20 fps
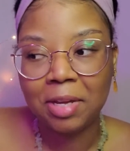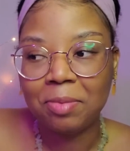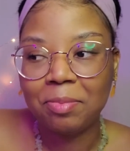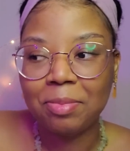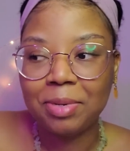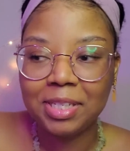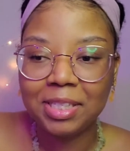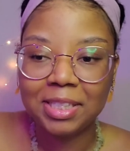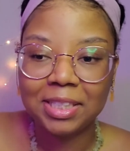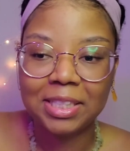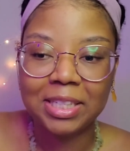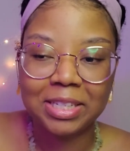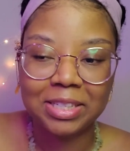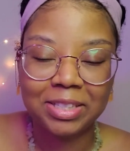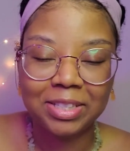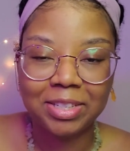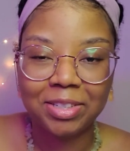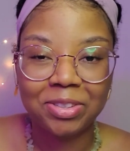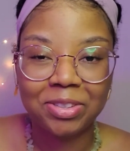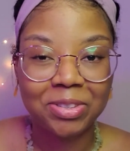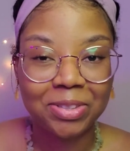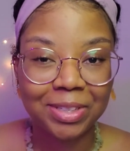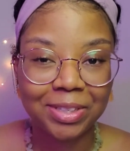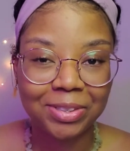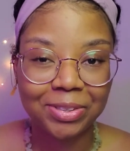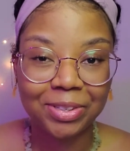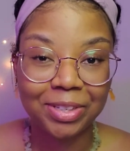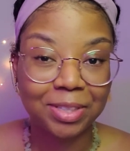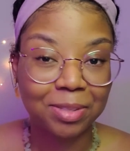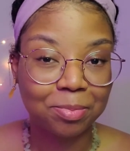Being a content
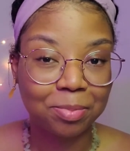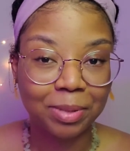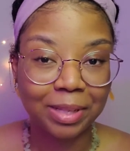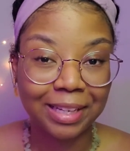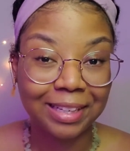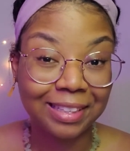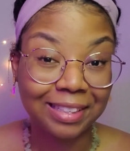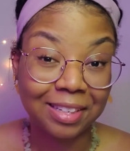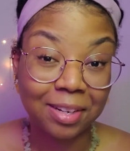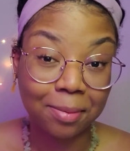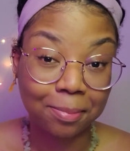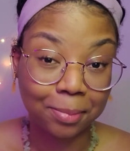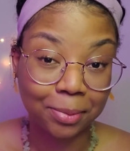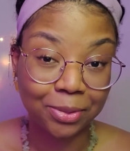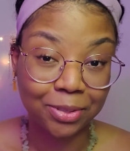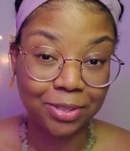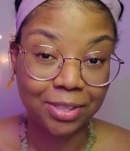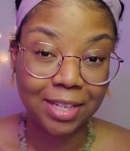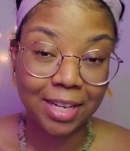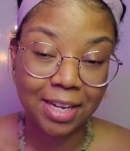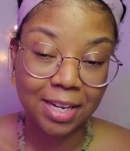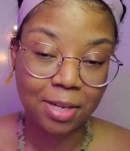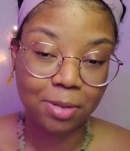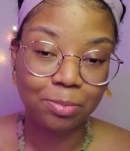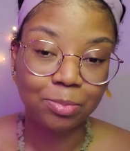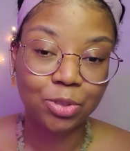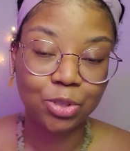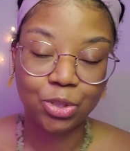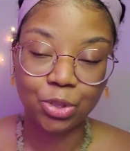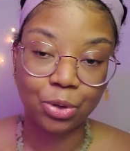creator is playing a numbers game,
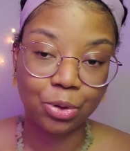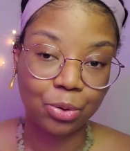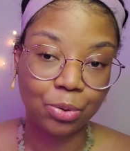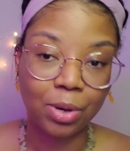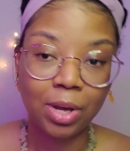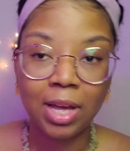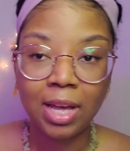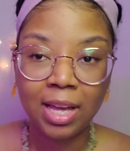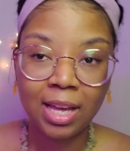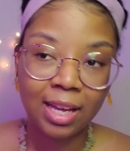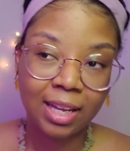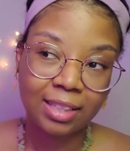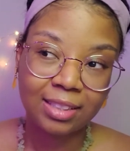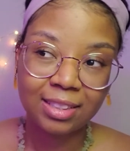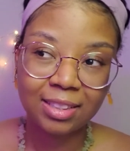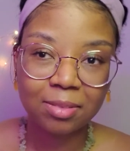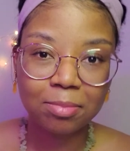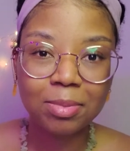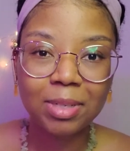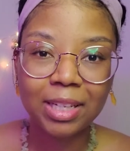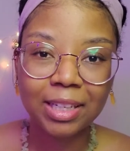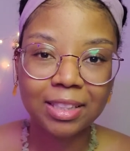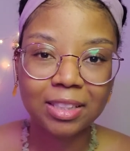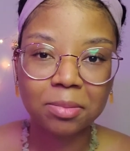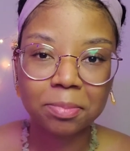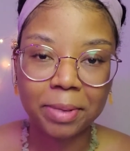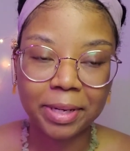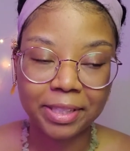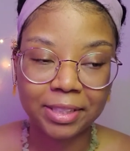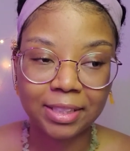so it's to be
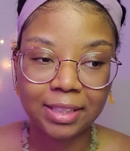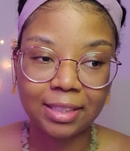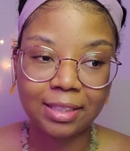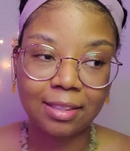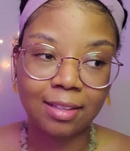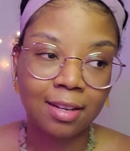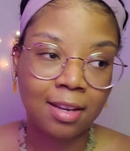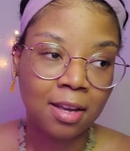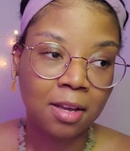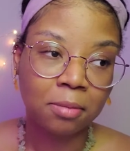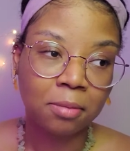expected.